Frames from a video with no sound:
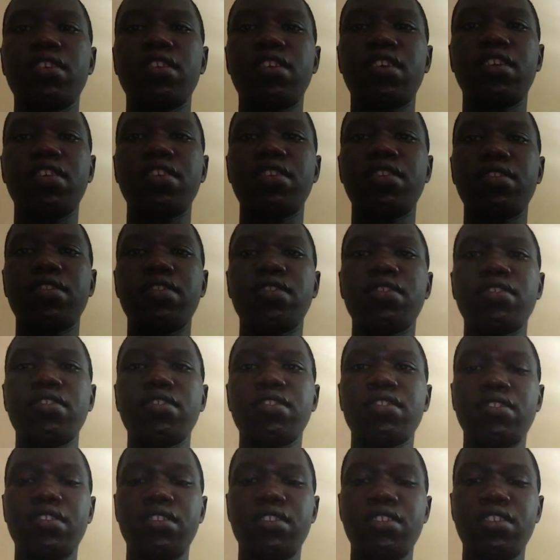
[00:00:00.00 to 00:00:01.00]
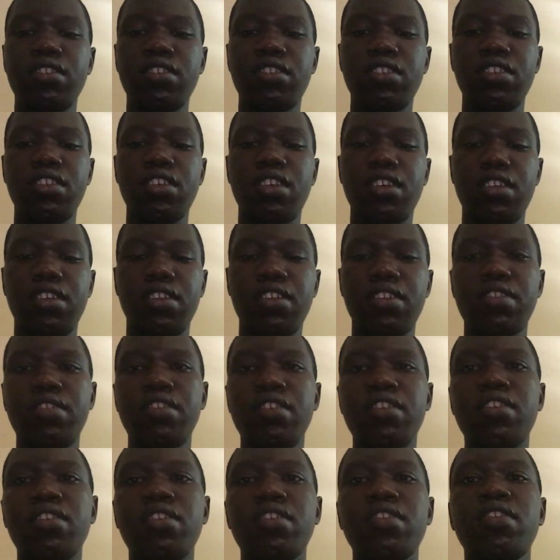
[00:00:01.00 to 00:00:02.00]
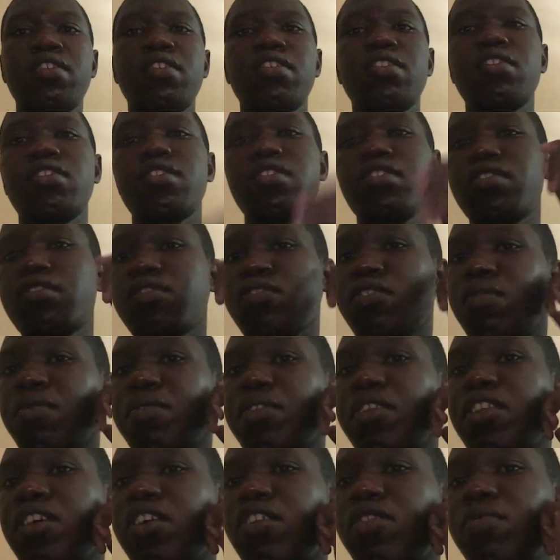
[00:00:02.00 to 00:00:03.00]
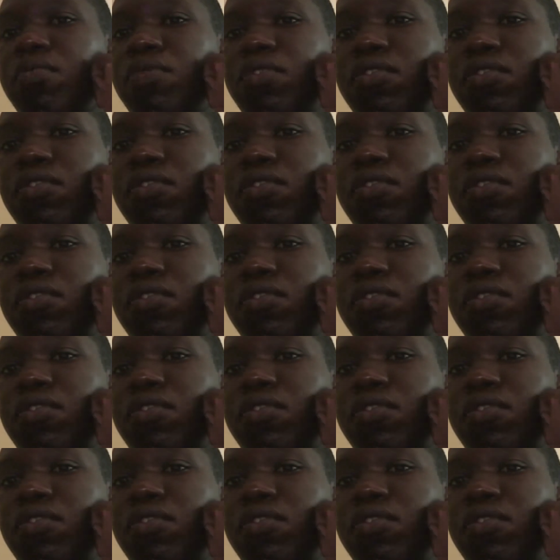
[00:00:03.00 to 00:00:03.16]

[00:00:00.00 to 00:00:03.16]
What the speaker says: and yeah, comment down